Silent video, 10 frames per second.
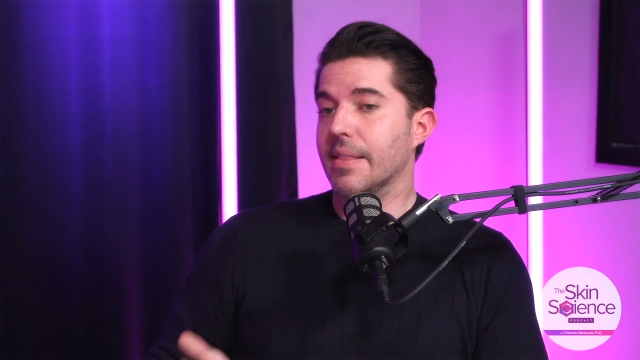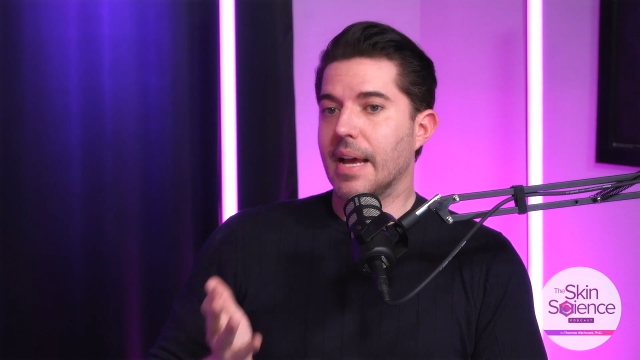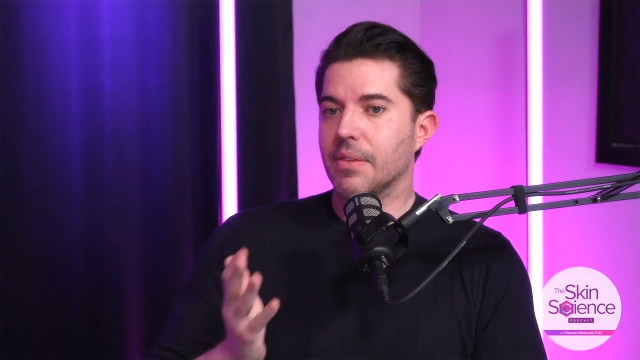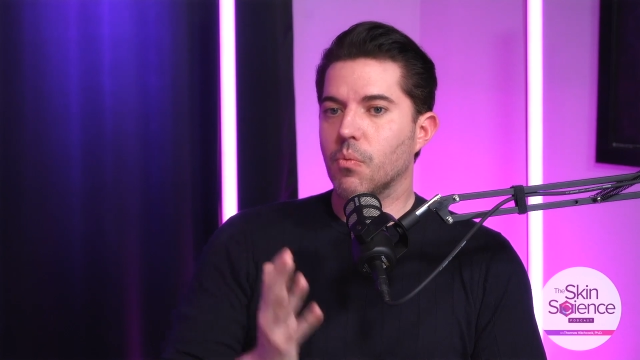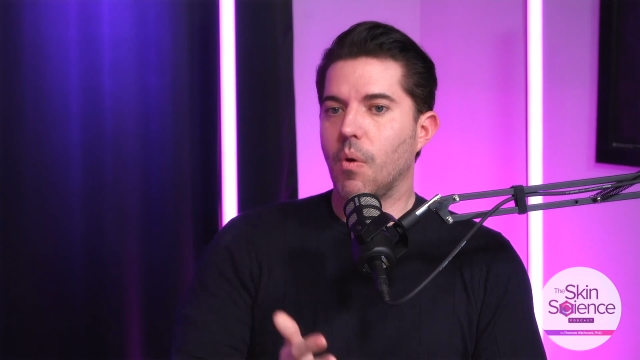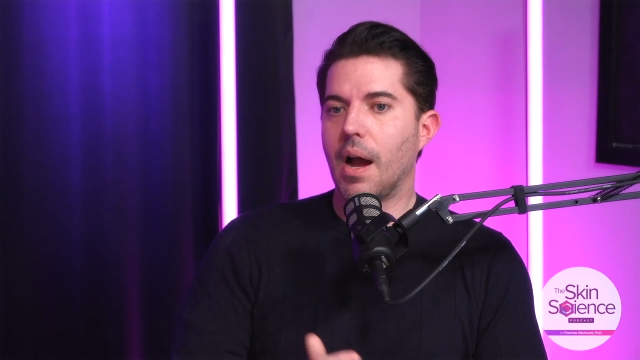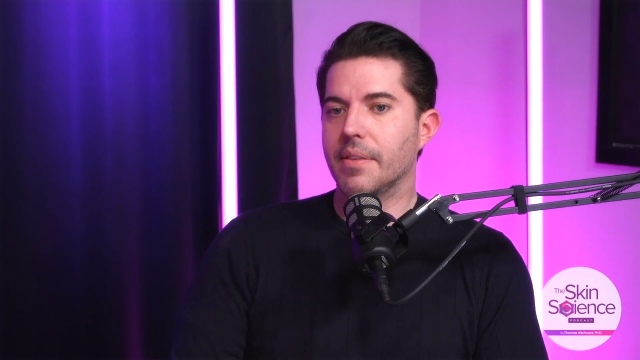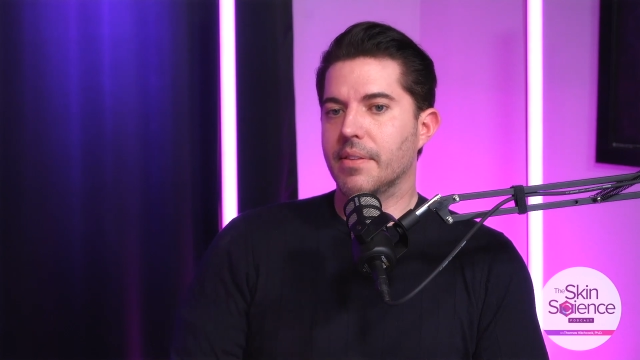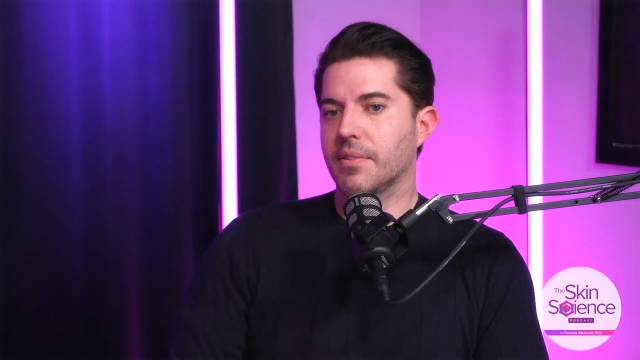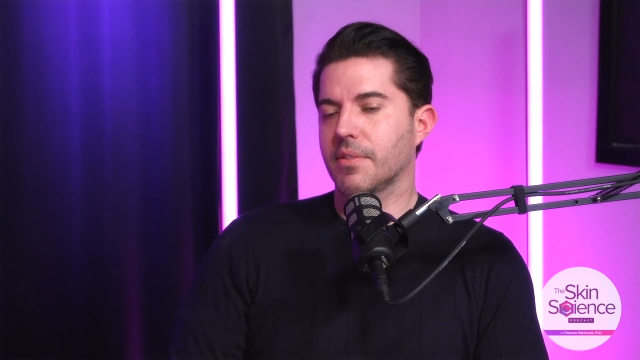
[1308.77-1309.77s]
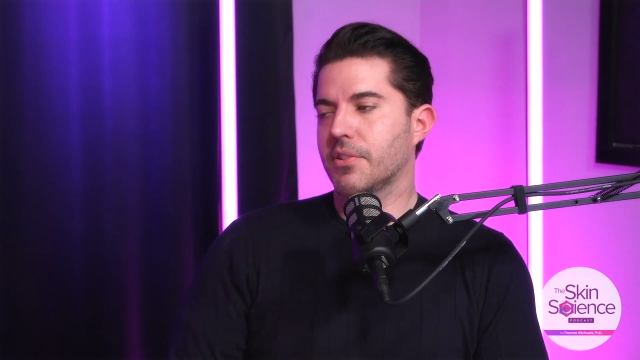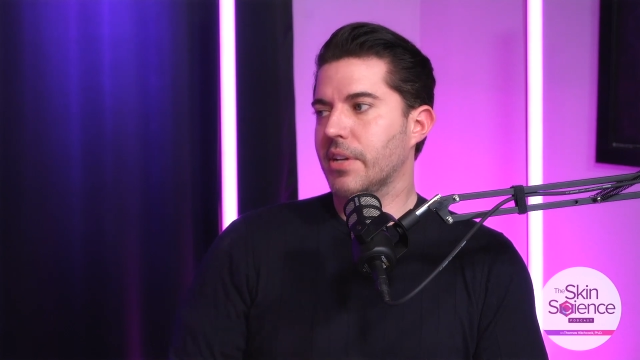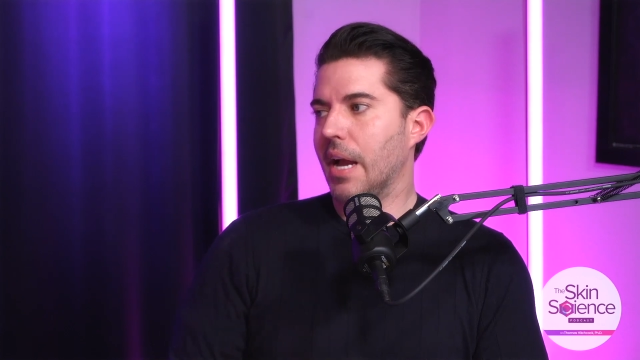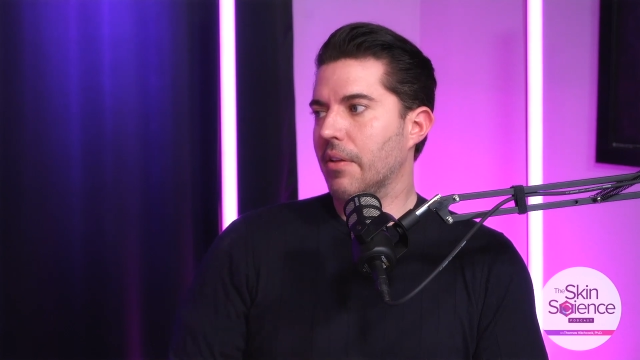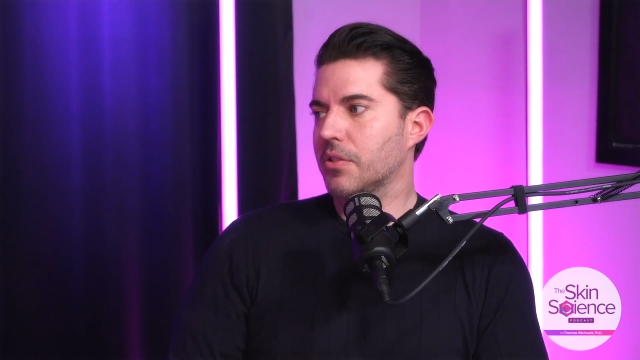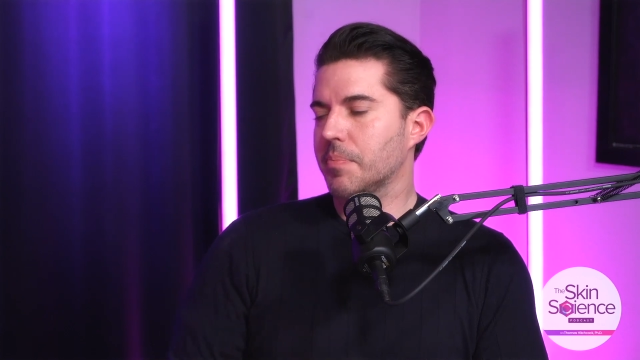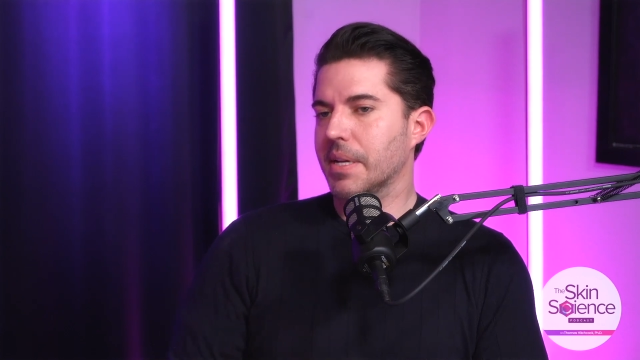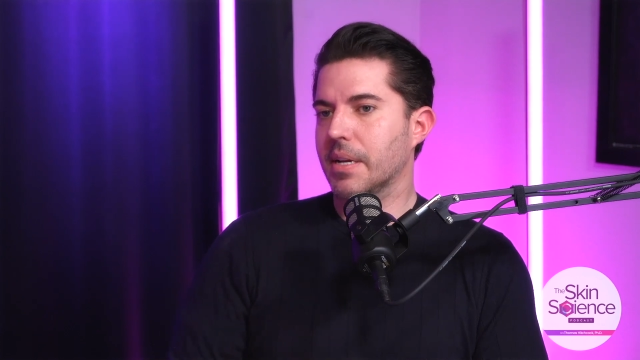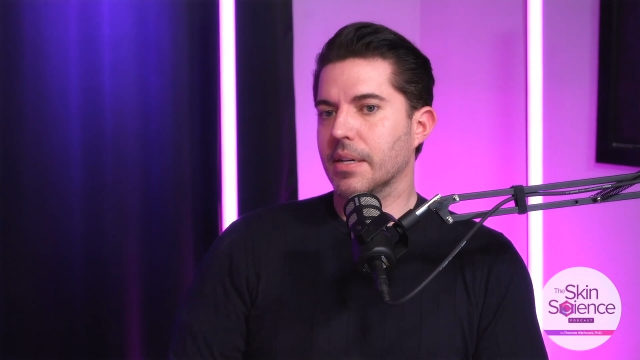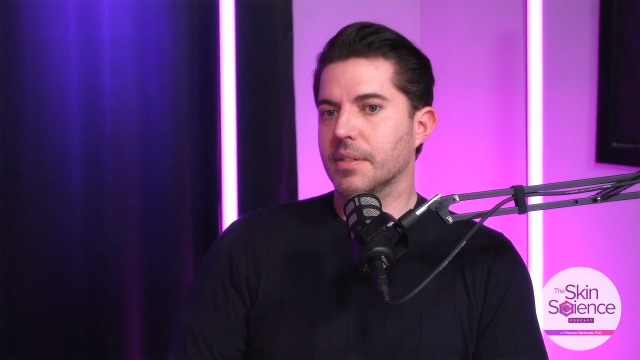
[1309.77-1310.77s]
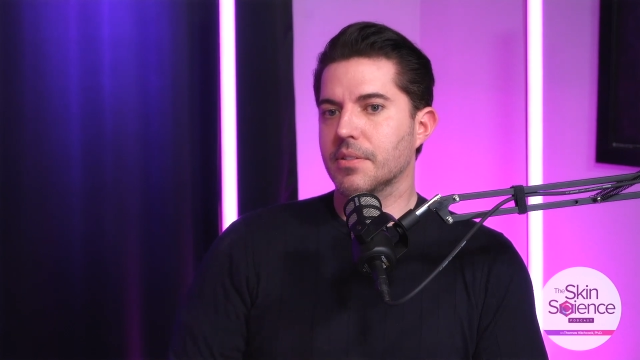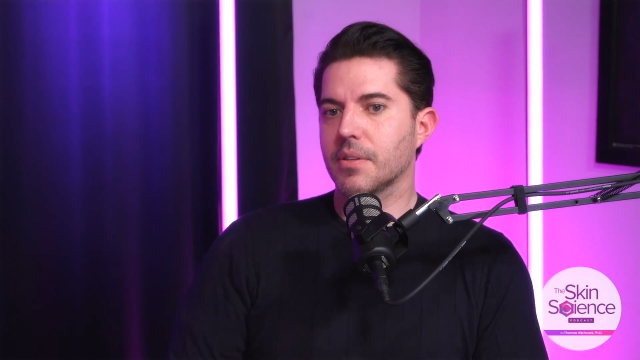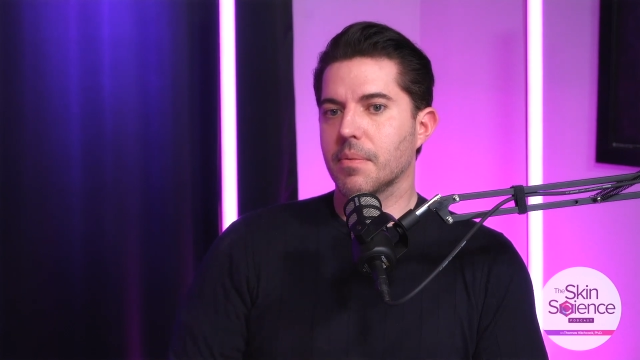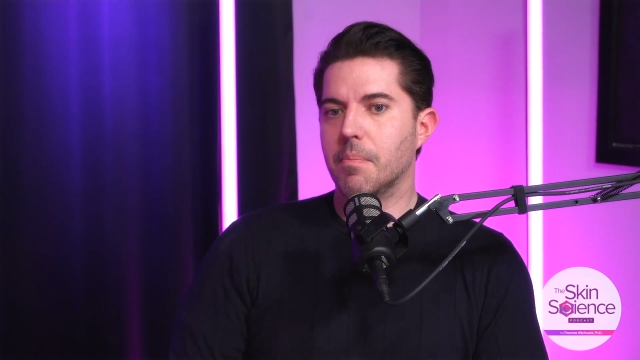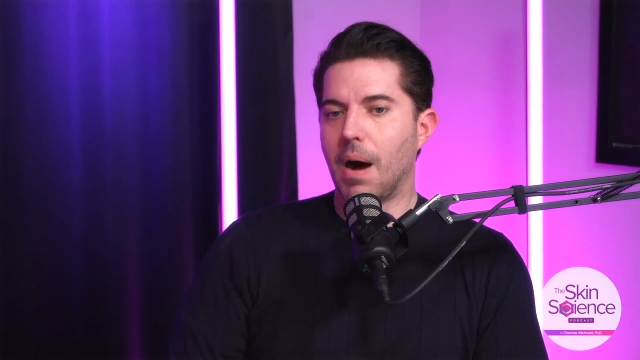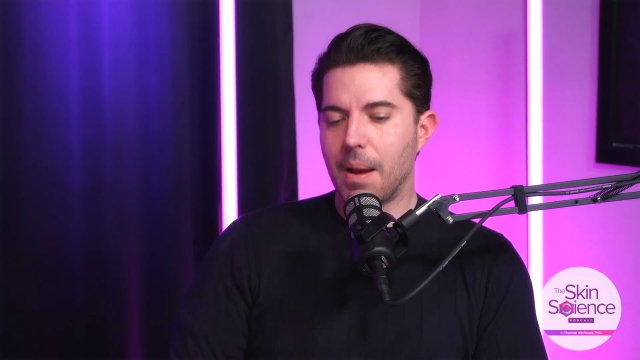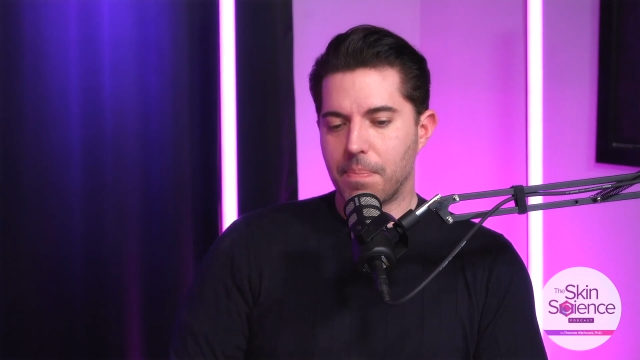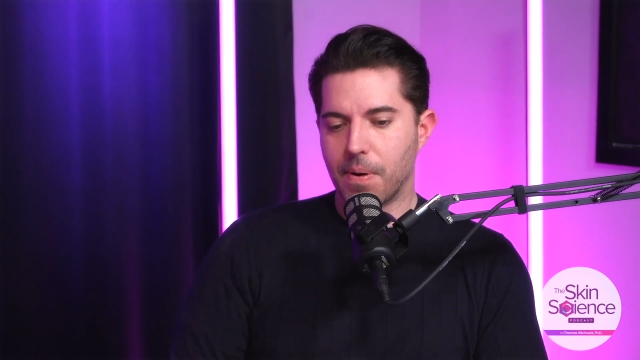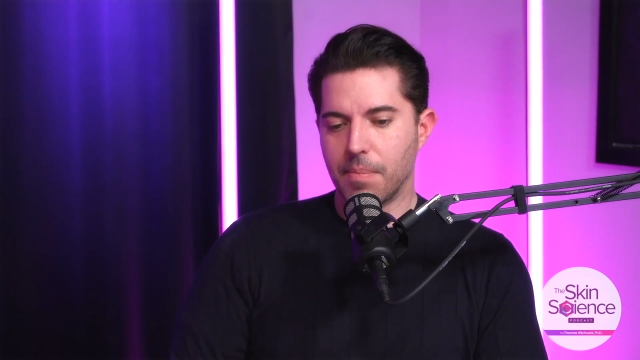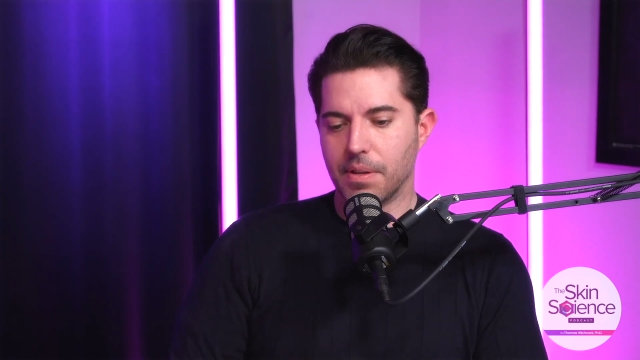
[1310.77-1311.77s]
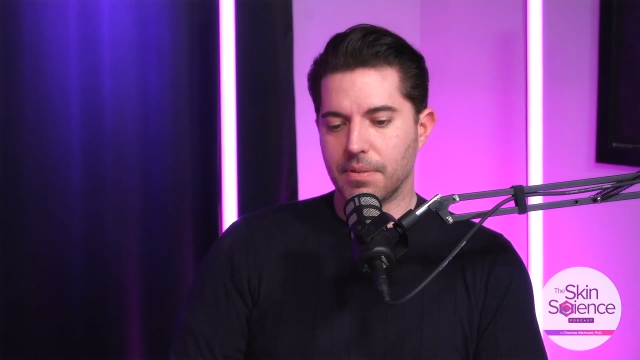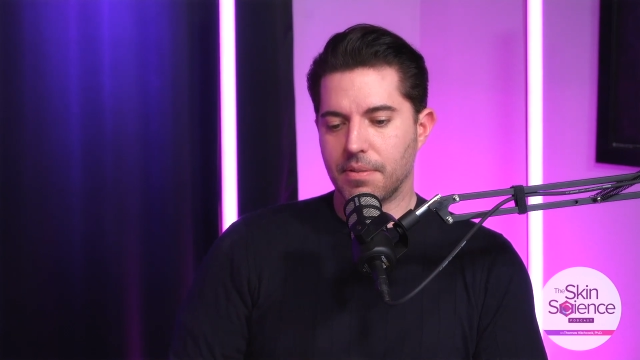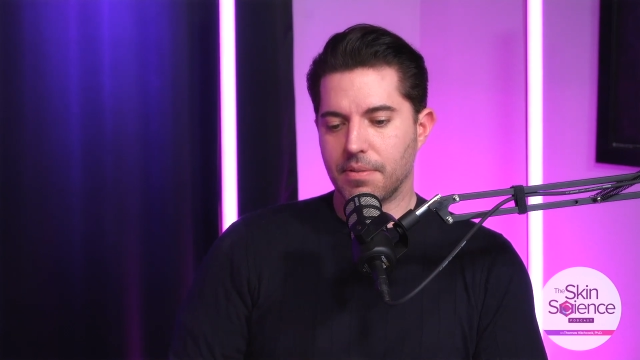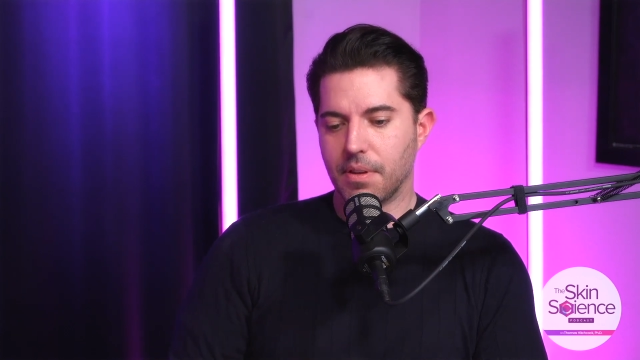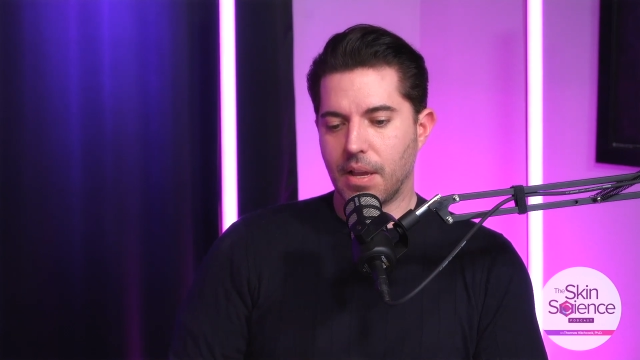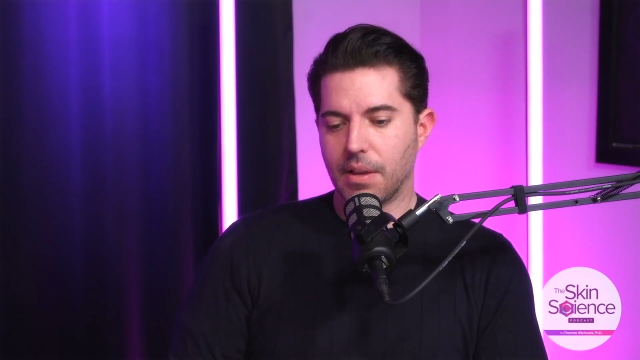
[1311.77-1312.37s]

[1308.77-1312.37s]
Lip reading: And that's why this is a challenge, because my premise